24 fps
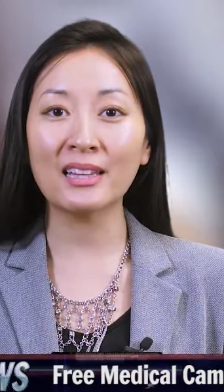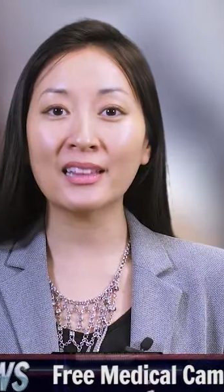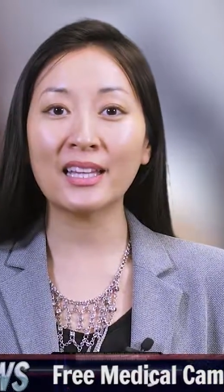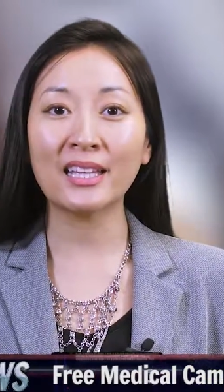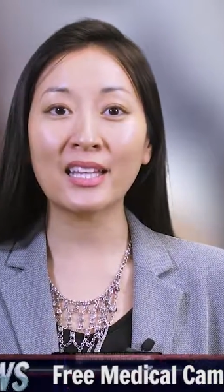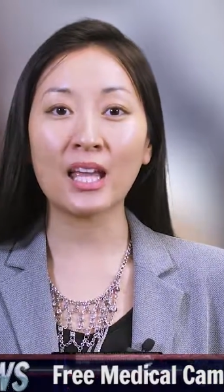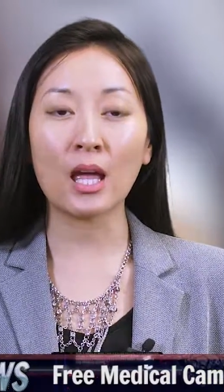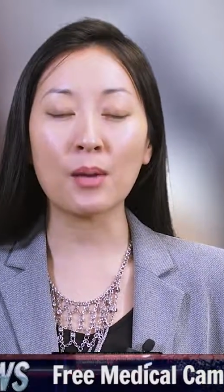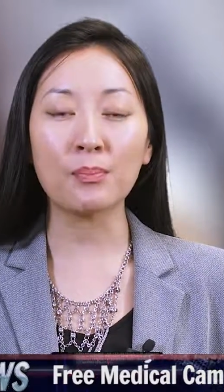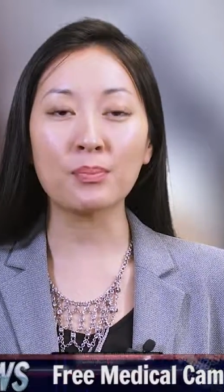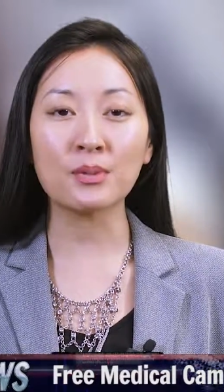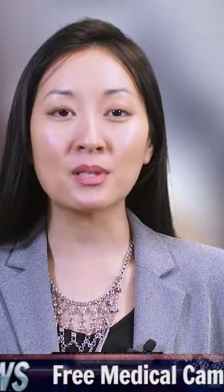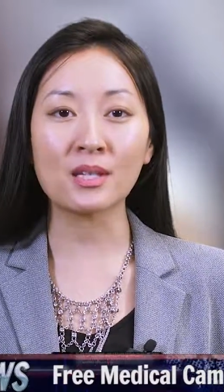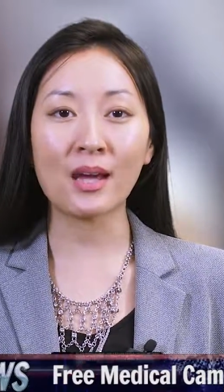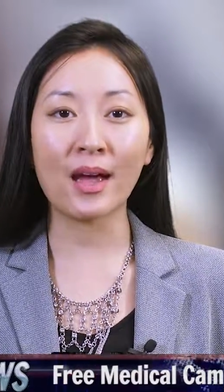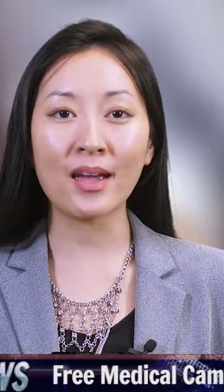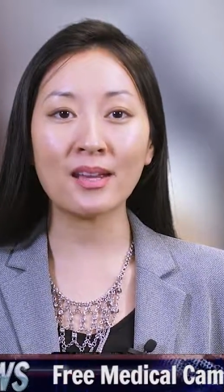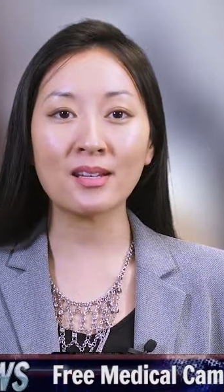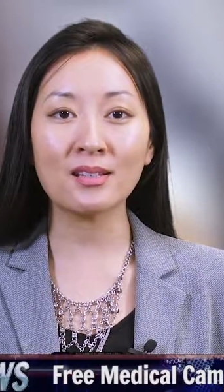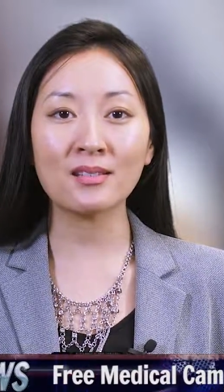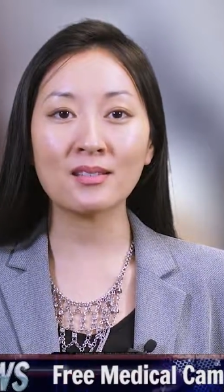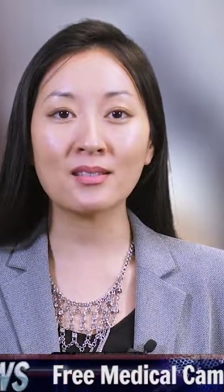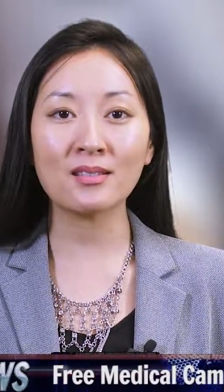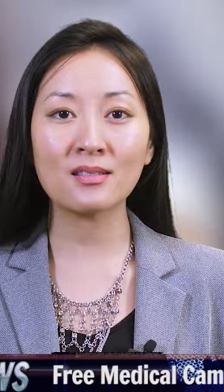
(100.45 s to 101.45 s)
like
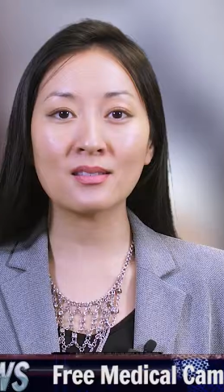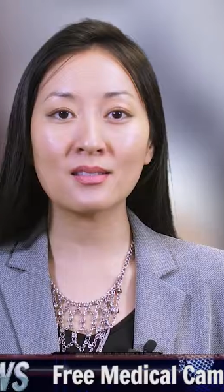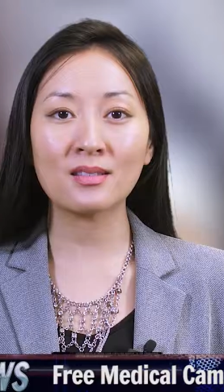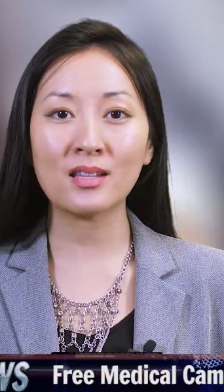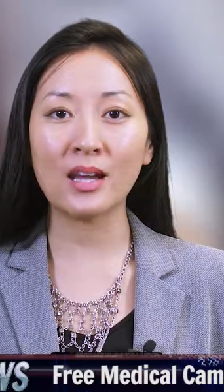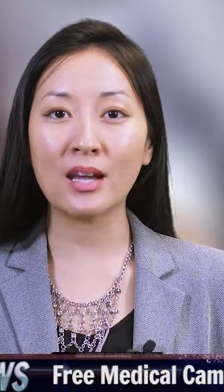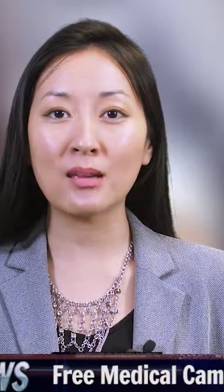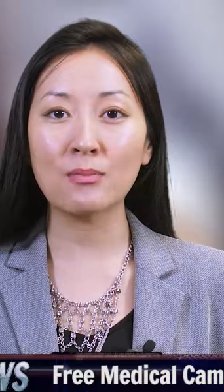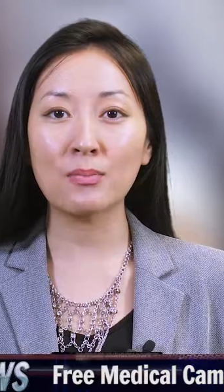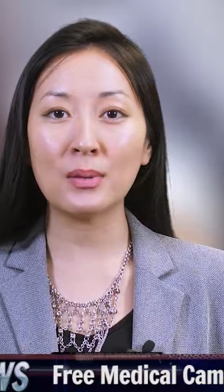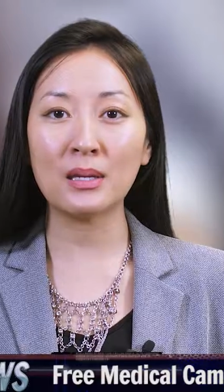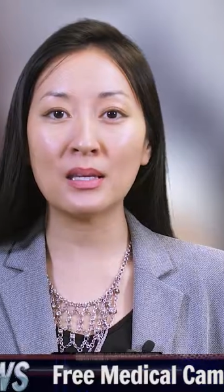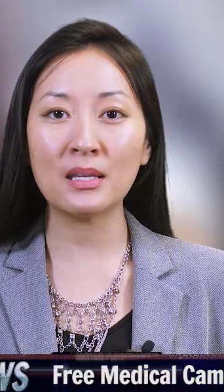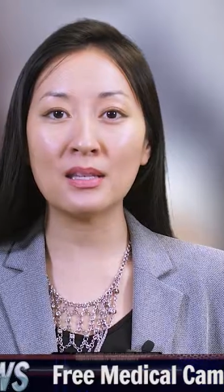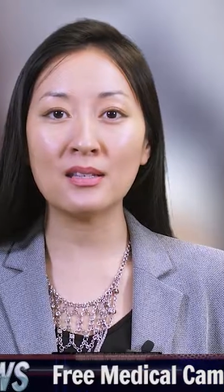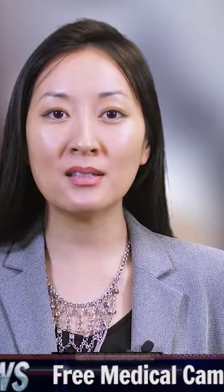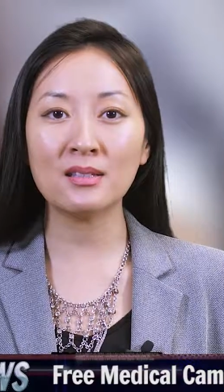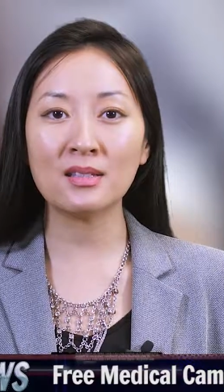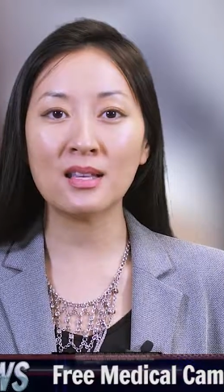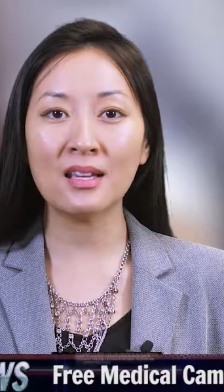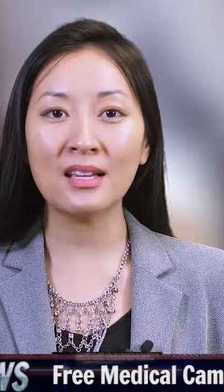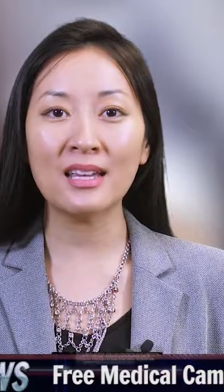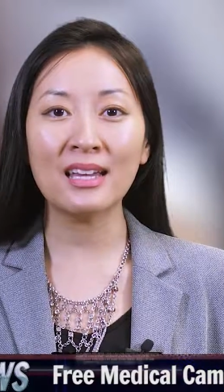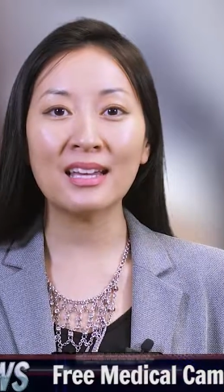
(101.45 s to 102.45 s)
hepatitis,
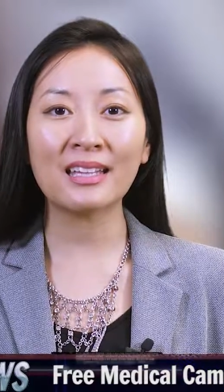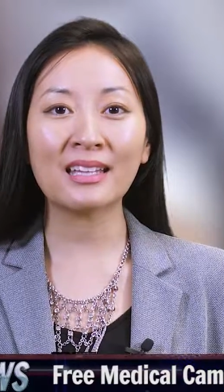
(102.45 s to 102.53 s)
diabetes,